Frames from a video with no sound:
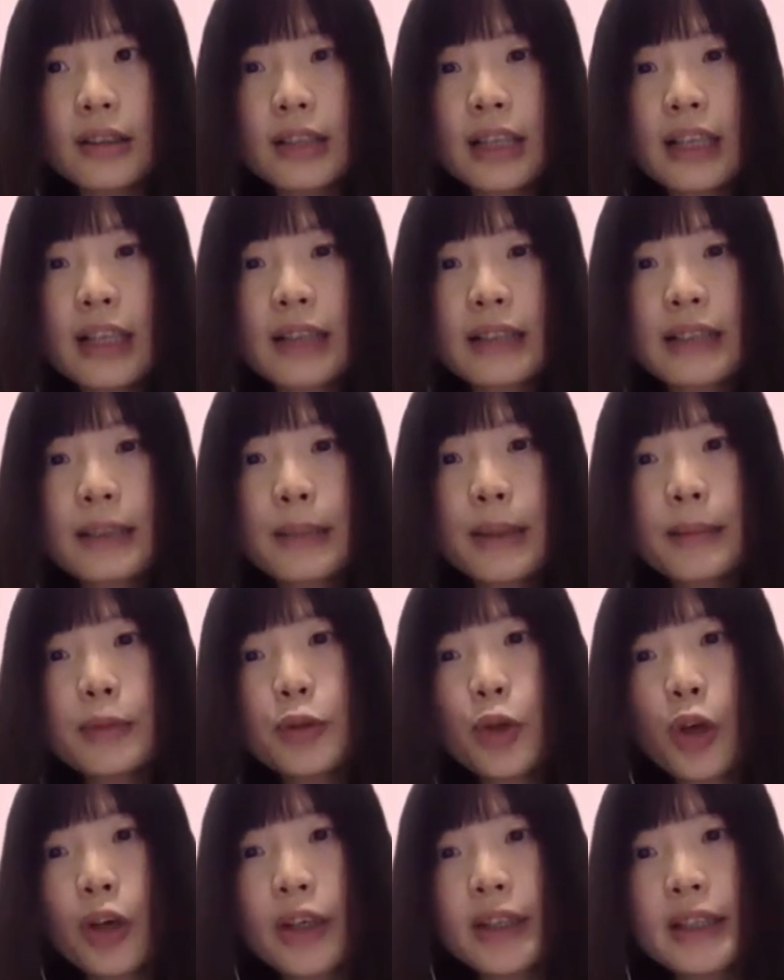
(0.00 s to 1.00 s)
sometimes we
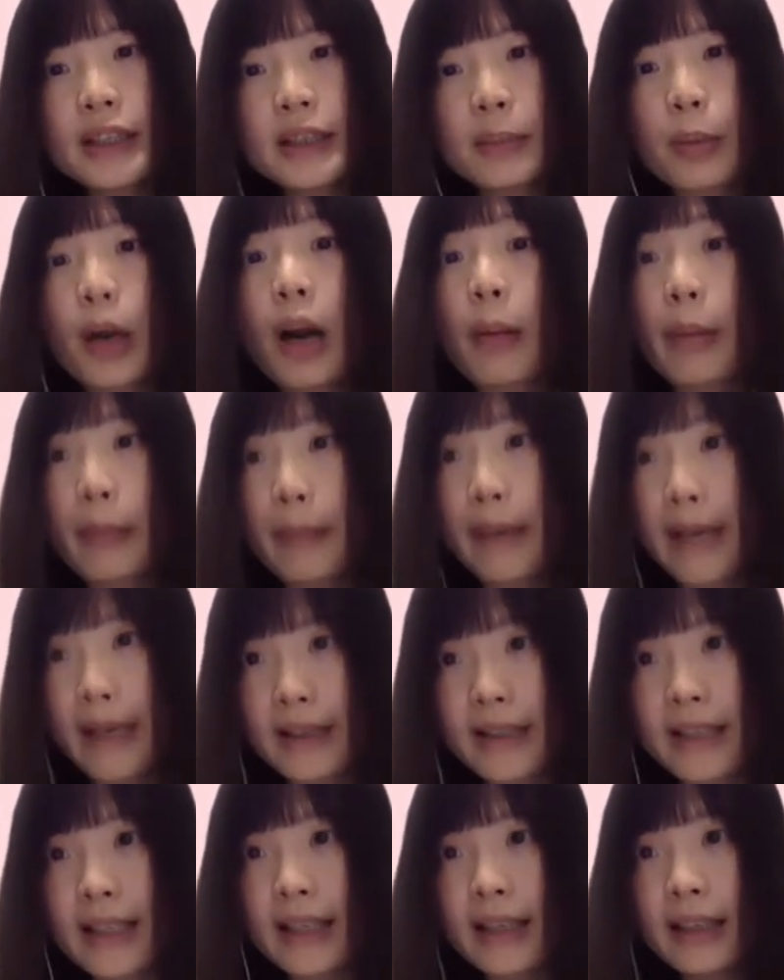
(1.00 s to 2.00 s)
call it the
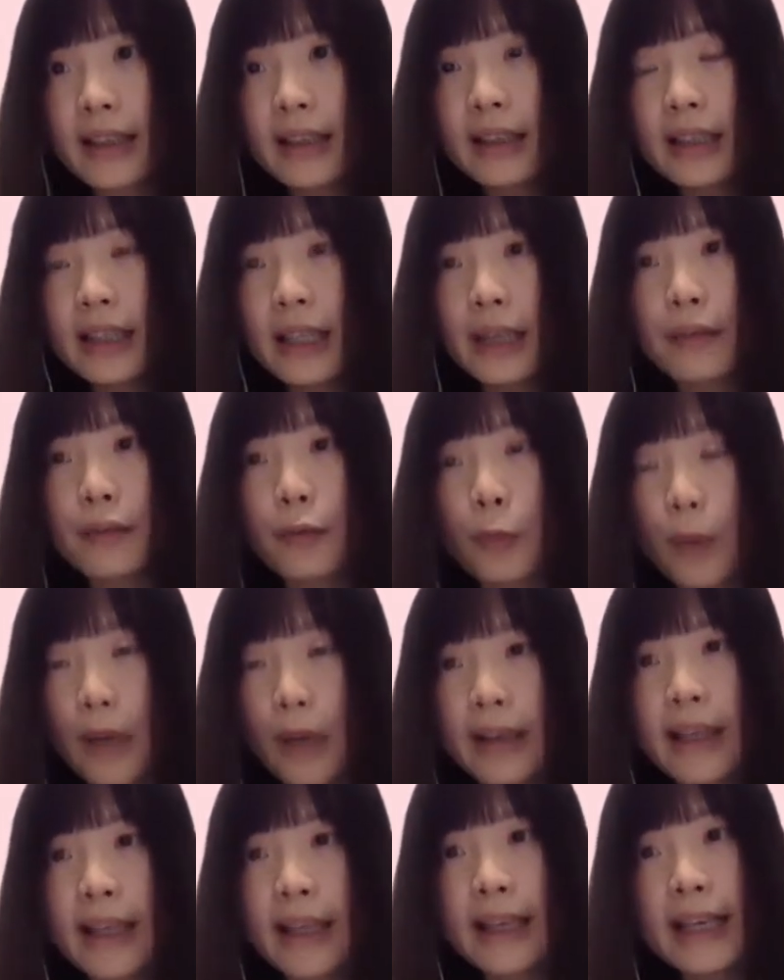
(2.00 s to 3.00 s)
probability, if
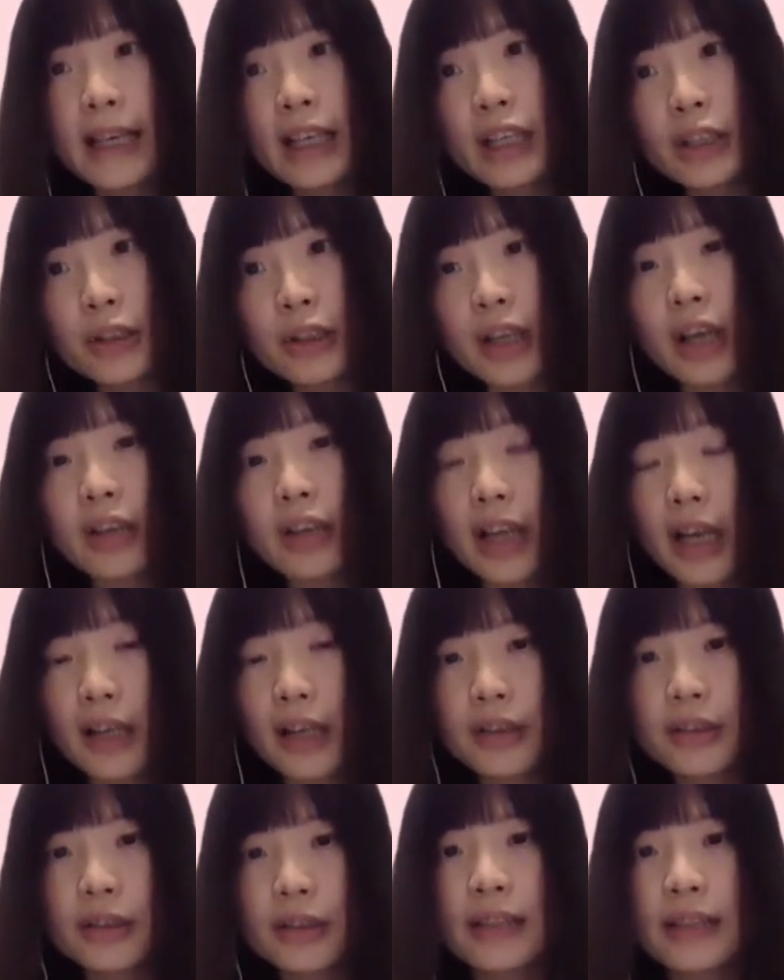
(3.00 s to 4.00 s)
one can get good or not,
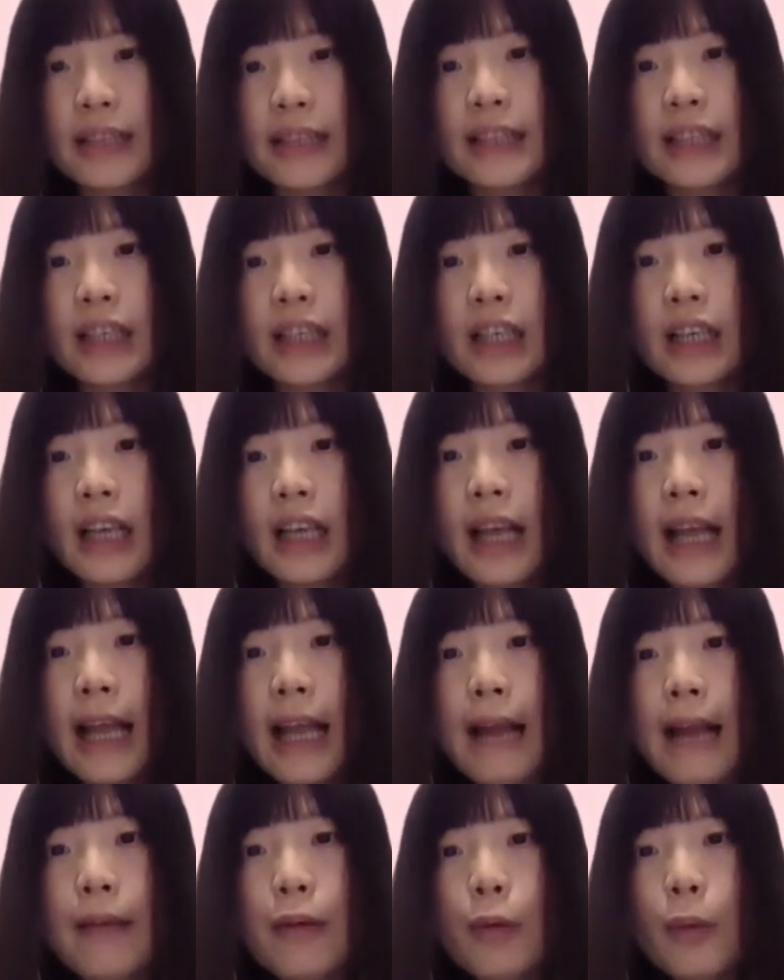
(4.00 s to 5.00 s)
so that can
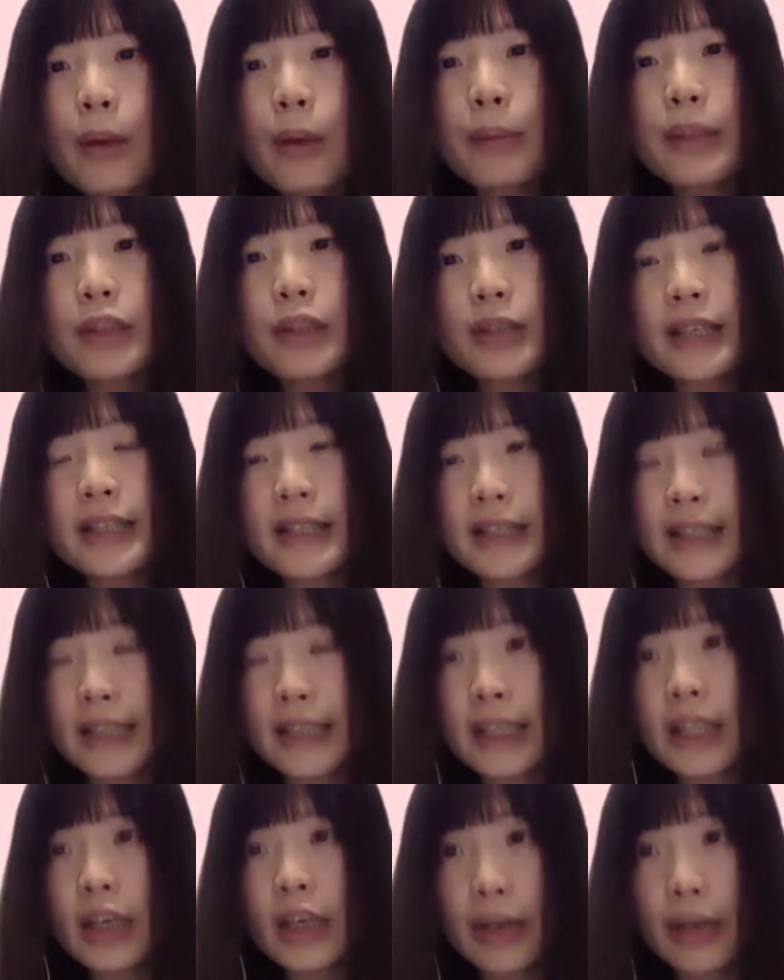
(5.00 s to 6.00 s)
everyone be treated
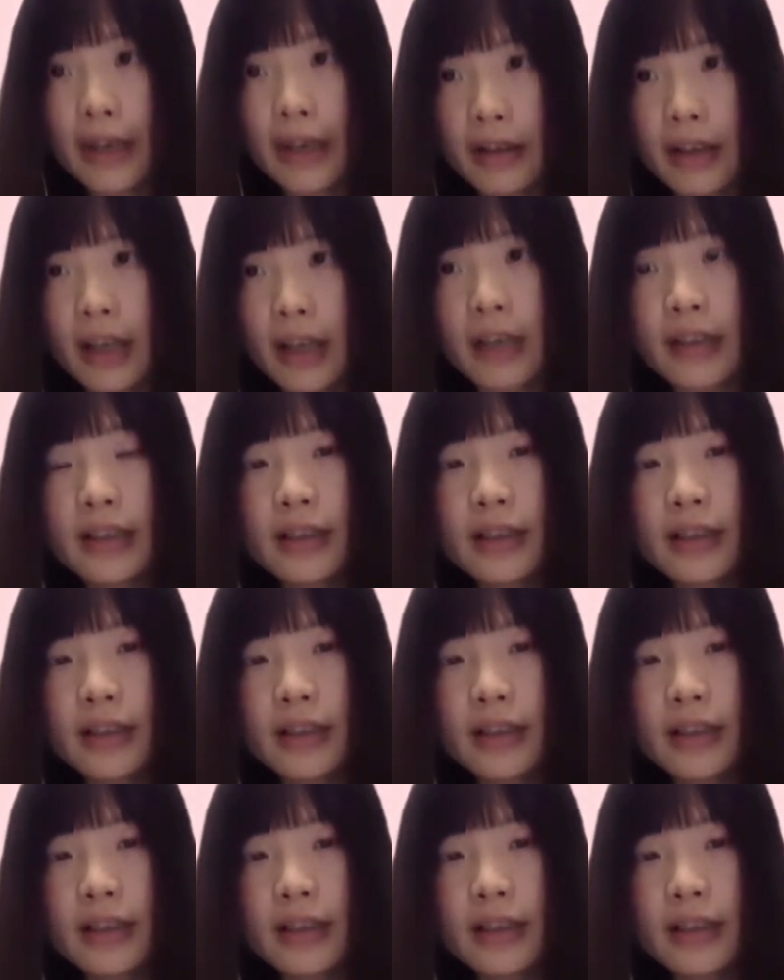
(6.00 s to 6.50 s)
equally or not.